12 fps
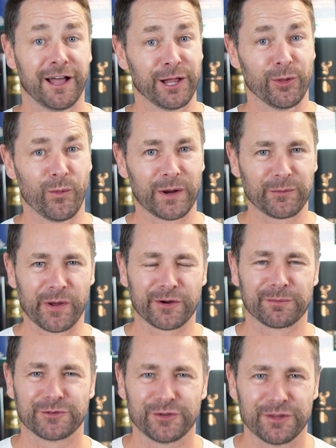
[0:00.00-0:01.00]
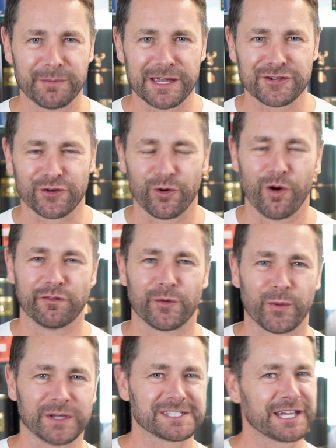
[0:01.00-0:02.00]
Hello and welcome to the Measure of
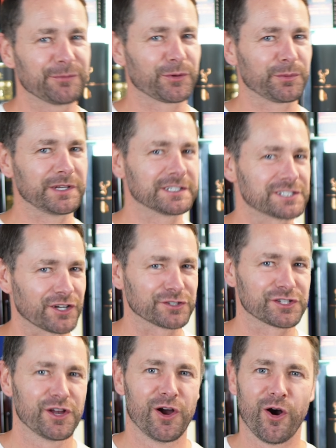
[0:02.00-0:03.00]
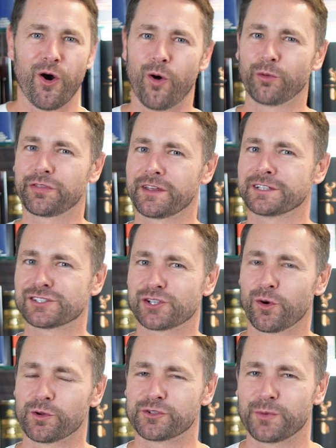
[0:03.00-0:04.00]
Whisky, where we discuss all things
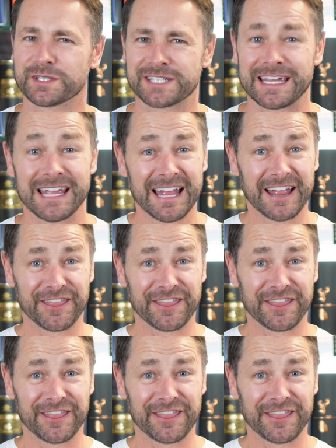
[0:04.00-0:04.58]
Scotch whisky.